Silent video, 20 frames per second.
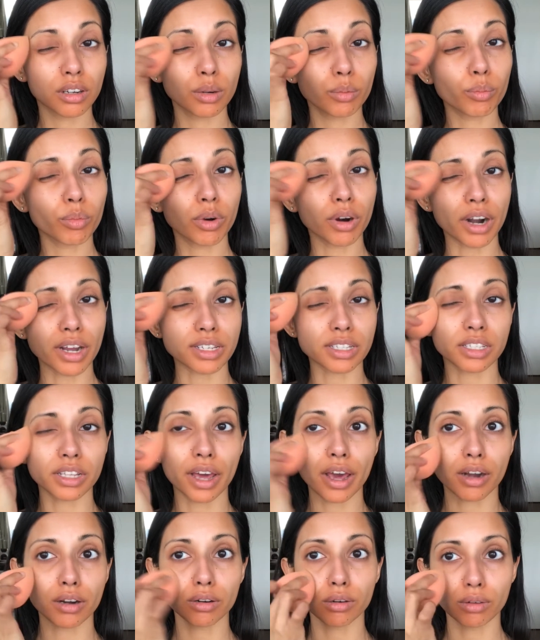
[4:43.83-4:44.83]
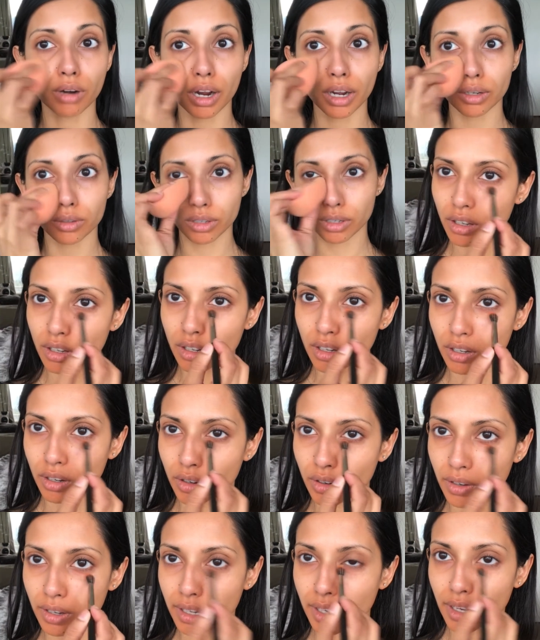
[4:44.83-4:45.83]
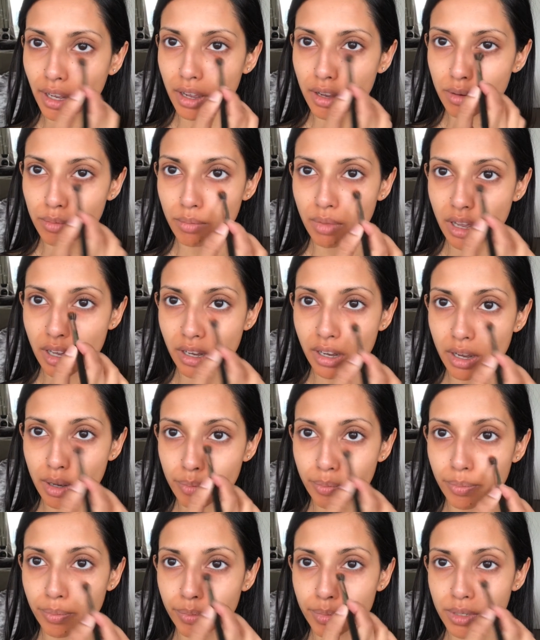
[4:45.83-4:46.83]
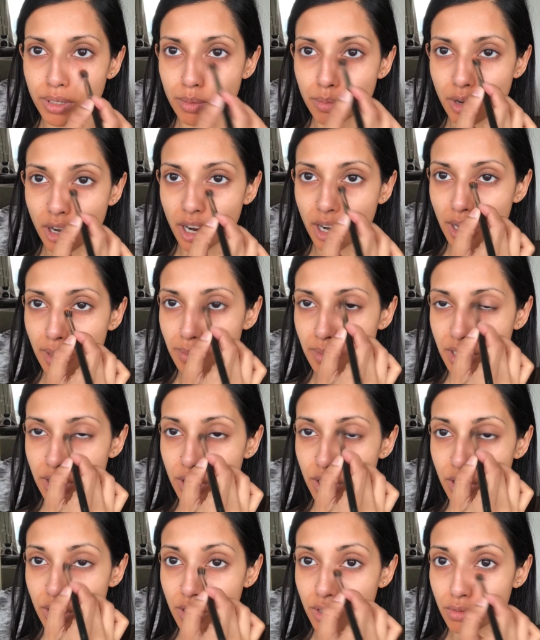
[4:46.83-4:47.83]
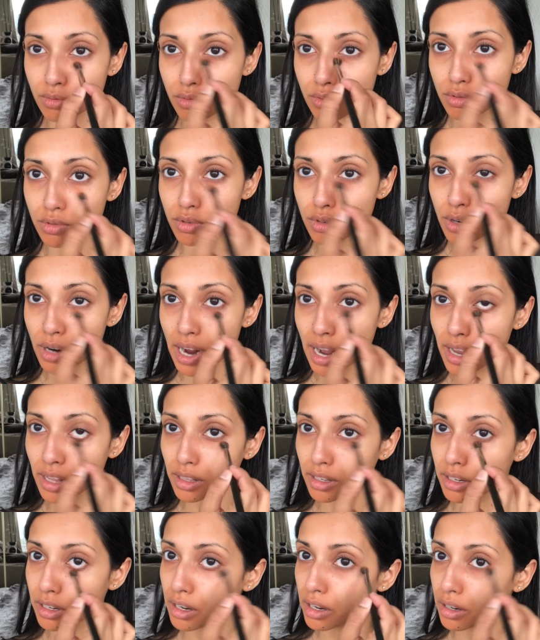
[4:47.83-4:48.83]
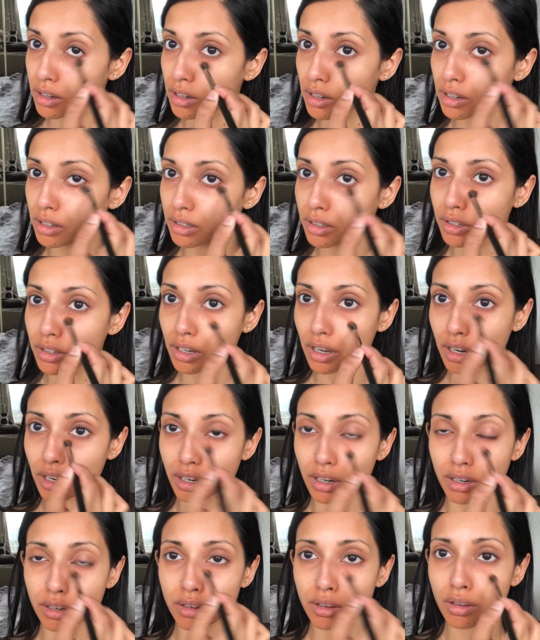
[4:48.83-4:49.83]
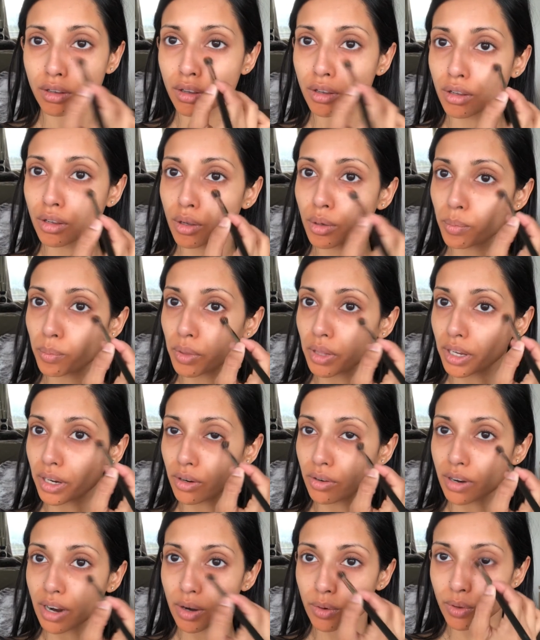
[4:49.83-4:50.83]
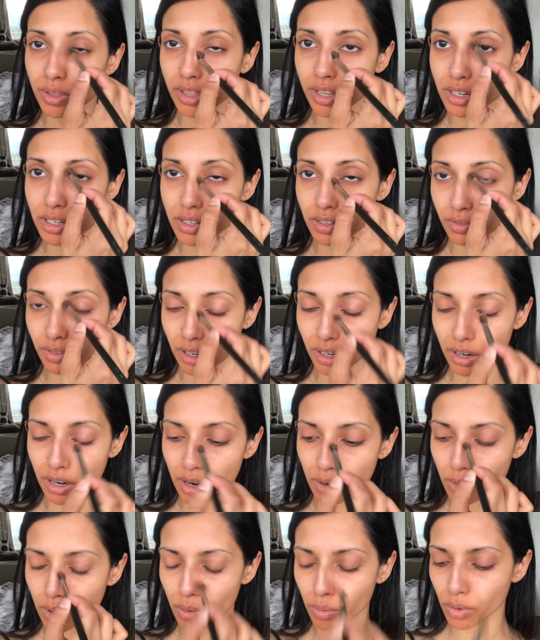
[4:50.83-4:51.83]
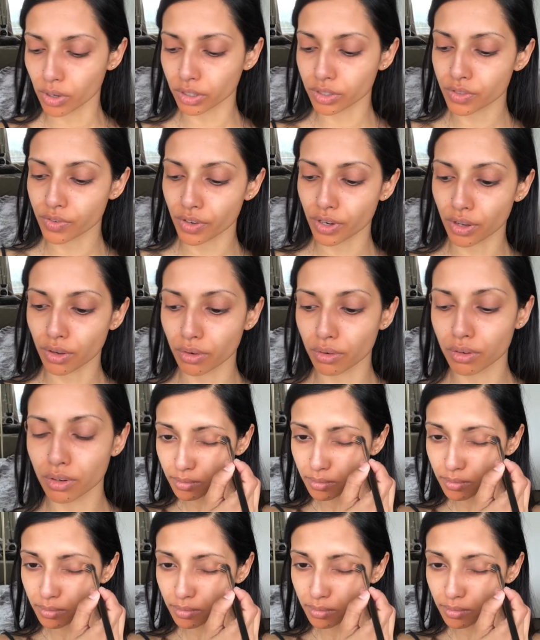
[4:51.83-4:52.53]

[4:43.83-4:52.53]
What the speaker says: press that around. You know, again, makeup sometimes is just trial and error, and you gotta play around with it to figure out what works for you.